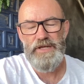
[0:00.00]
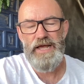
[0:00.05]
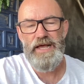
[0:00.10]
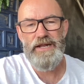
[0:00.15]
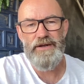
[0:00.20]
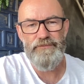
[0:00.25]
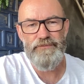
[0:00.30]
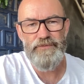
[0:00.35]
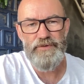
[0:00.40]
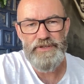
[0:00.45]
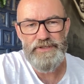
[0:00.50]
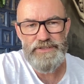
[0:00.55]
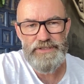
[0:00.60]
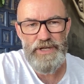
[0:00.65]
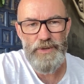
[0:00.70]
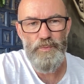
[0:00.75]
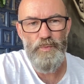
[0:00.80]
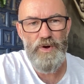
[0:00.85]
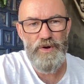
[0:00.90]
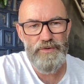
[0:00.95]
Hello friends,
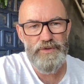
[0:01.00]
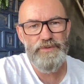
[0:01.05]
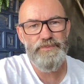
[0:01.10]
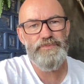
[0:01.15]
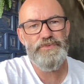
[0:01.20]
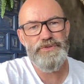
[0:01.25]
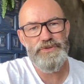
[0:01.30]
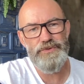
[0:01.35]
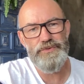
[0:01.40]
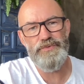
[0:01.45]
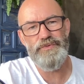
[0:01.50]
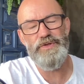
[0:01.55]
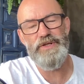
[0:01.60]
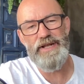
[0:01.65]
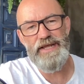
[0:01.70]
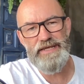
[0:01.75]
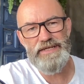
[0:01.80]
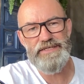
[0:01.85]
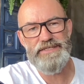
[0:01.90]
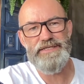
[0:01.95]
and welcome to the
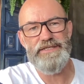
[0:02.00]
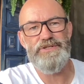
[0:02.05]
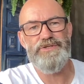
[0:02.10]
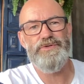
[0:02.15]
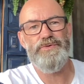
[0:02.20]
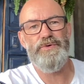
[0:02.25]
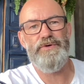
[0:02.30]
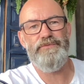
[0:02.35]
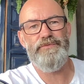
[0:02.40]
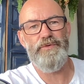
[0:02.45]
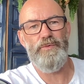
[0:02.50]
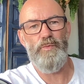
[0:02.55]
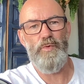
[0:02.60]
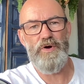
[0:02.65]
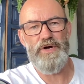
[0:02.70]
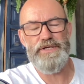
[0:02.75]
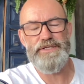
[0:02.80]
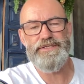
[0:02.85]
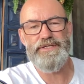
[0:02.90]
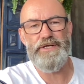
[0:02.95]
latest issue of the
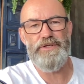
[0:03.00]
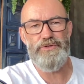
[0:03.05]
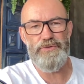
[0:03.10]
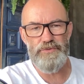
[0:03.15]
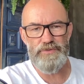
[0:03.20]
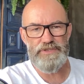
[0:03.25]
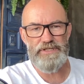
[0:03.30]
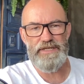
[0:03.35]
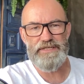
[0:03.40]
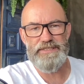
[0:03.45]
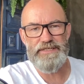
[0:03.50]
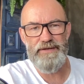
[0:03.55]
Wiser newsletter.